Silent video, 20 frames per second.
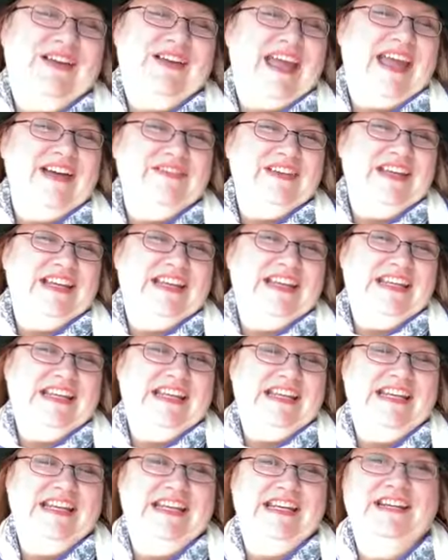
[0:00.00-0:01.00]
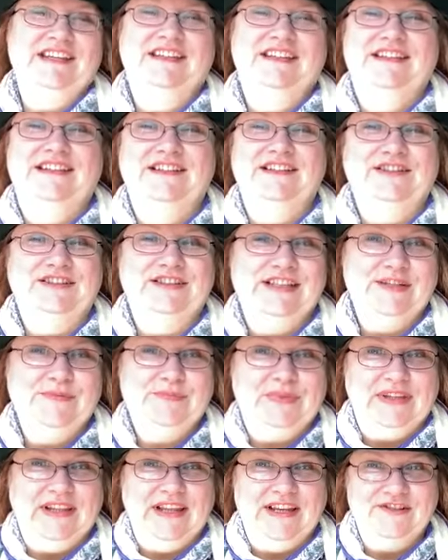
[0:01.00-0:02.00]
have any guilty
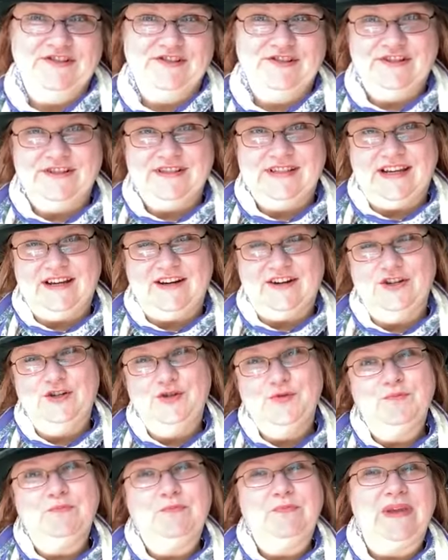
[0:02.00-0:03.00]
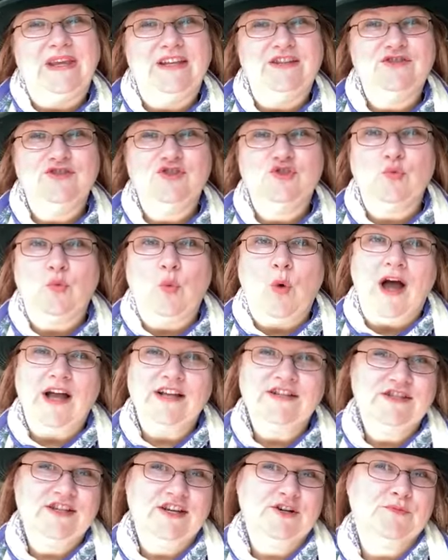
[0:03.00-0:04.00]
pleasures? Like, are you binge
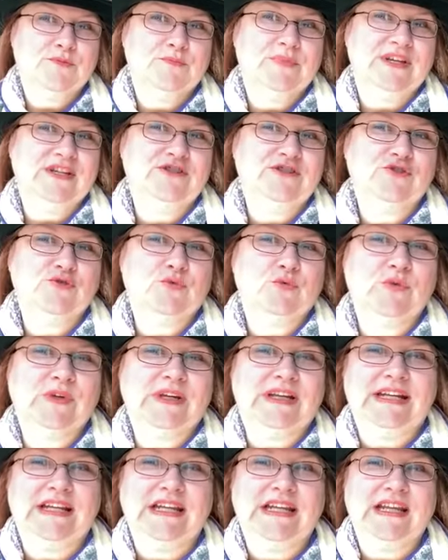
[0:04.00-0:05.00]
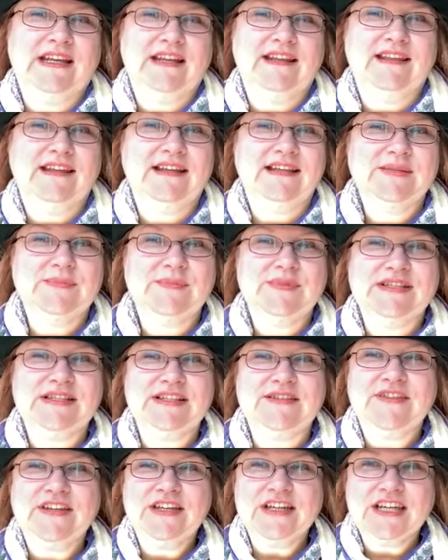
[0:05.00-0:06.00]
watching or binge reading anything
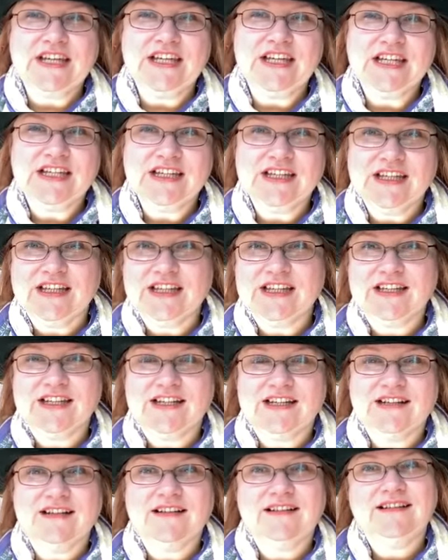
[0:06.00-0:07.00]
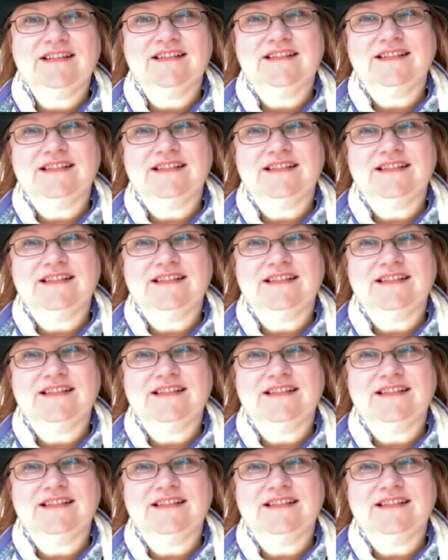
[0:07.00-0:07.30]
specific? Well,